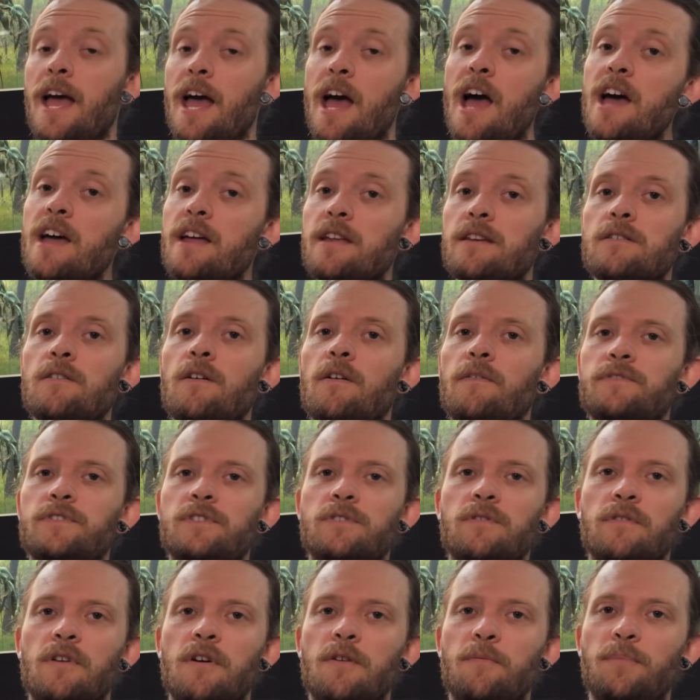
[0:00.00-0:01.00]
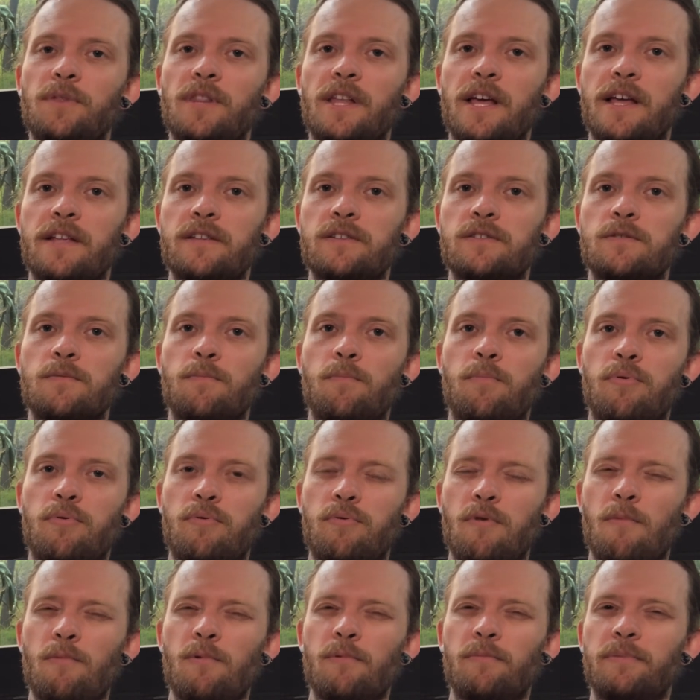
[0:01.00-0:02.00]
And I've still got plans to
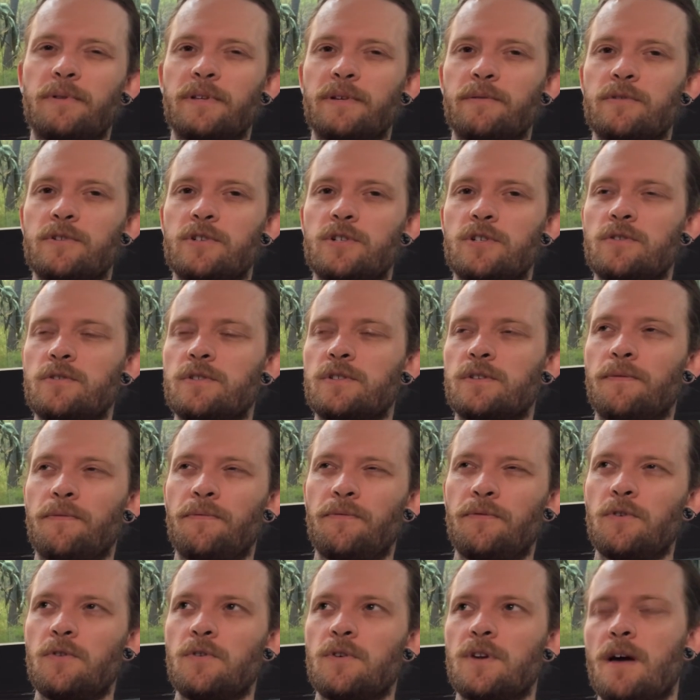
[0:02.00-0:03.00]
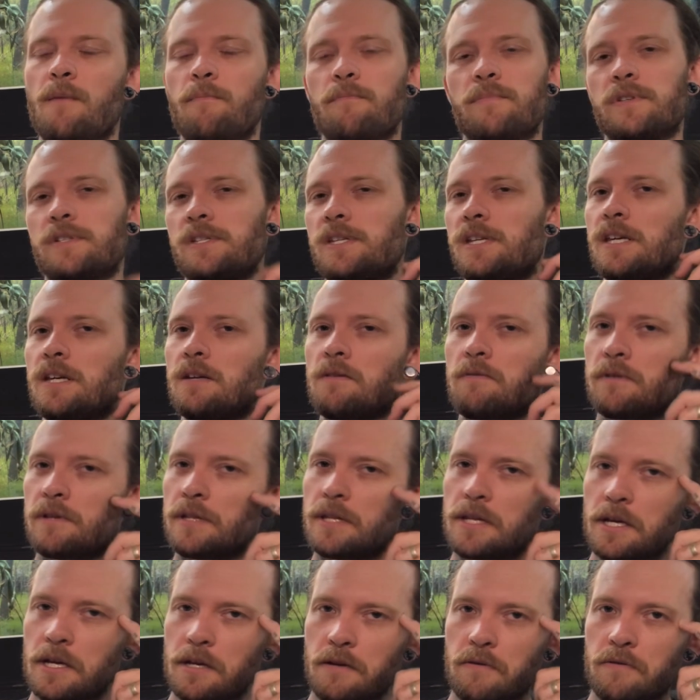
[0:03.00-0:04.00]
probably reduce a few numbers here and
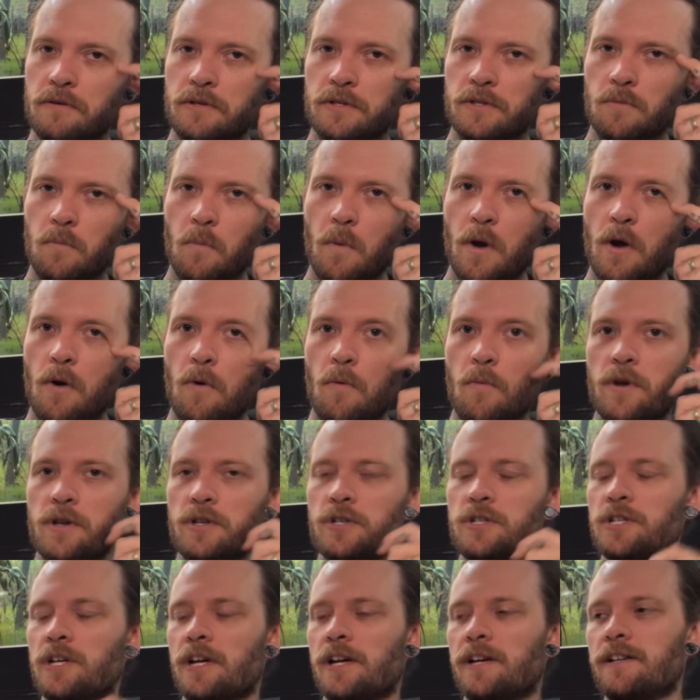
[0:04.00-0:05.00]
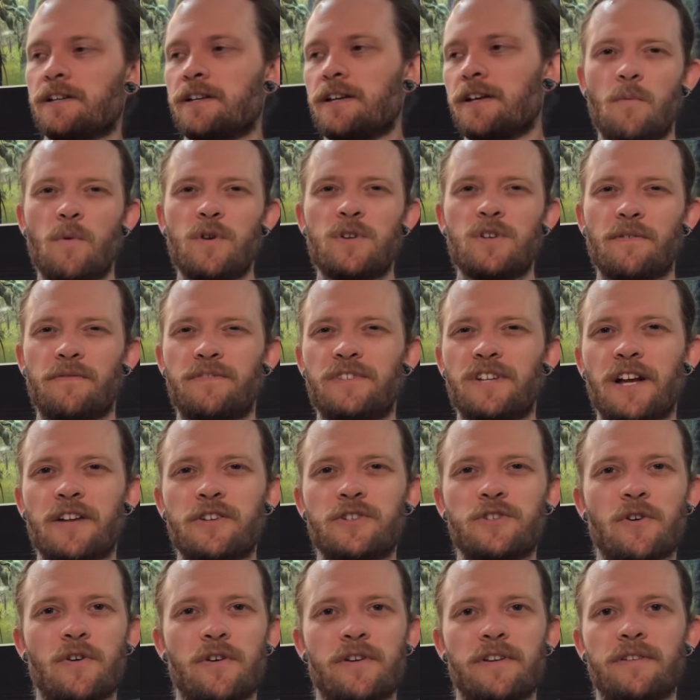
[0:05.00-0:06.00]
there as well, which I've
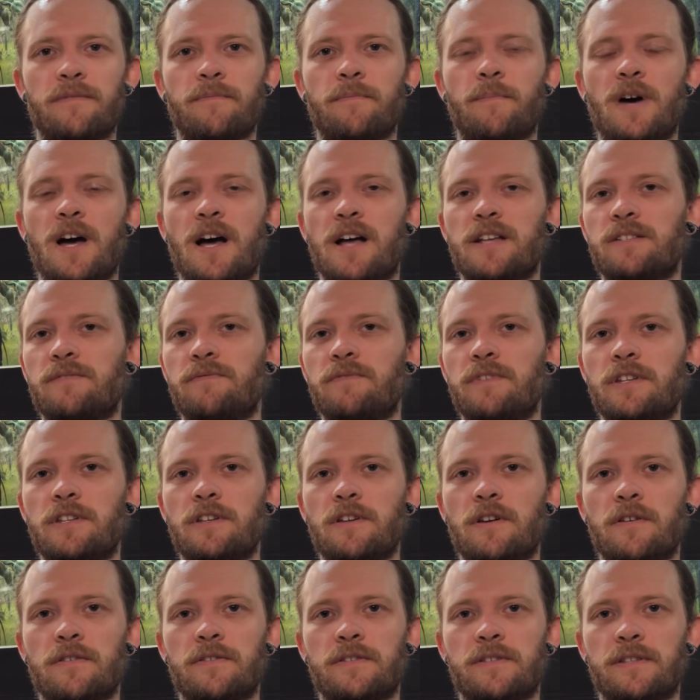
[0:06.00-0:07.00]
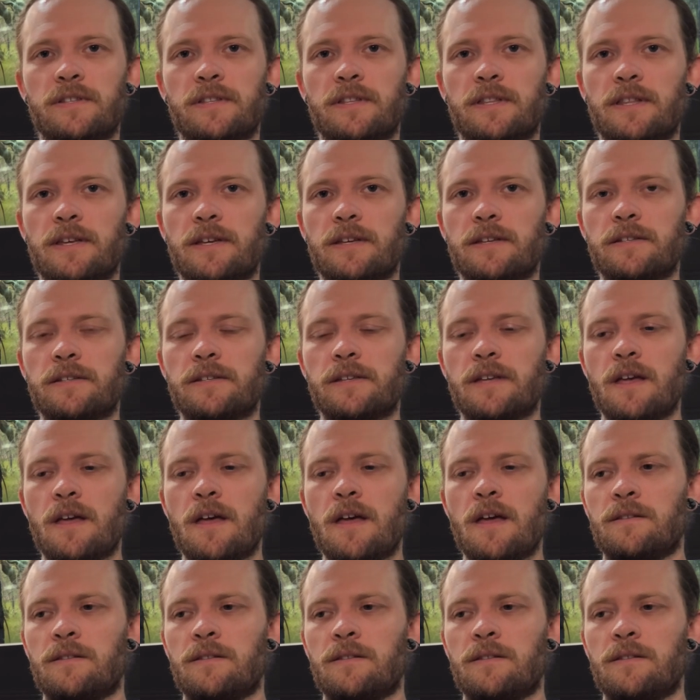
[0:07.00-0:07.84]
touched on in past videos and things.